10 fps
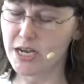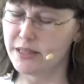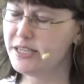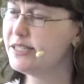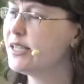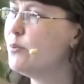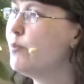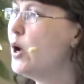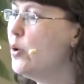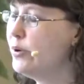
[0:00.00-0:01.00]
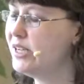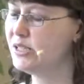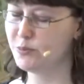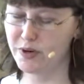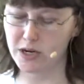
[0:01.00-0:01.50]
These
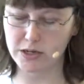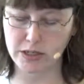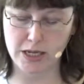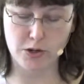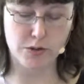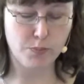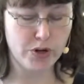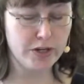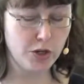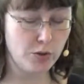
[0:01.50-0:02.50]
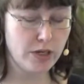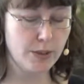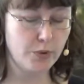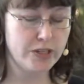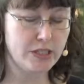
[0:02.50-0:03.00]
components parallel
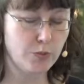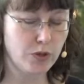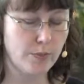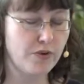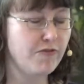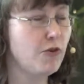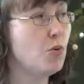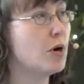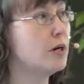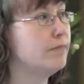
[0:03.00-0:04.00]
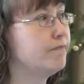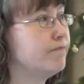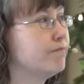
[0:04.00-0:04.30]
unity principle number 4.